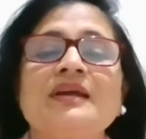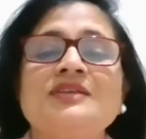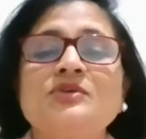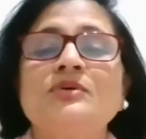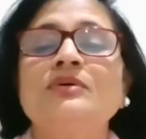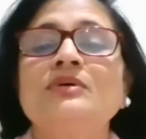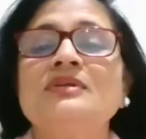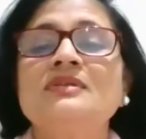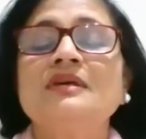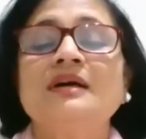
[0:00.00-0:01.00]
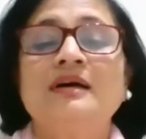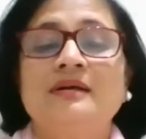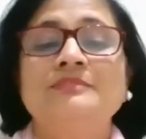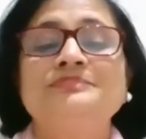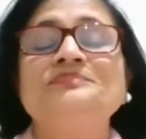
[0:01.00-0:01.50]
So
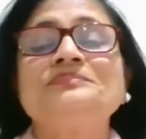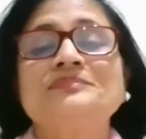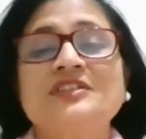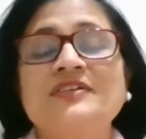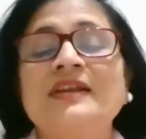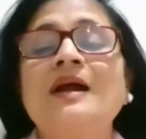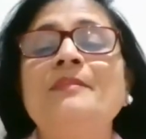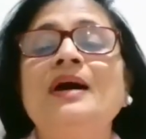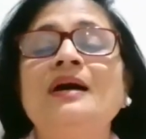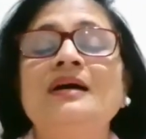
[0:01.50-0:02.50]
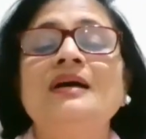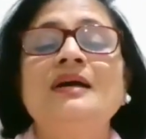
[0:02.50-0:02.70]
Sri Rama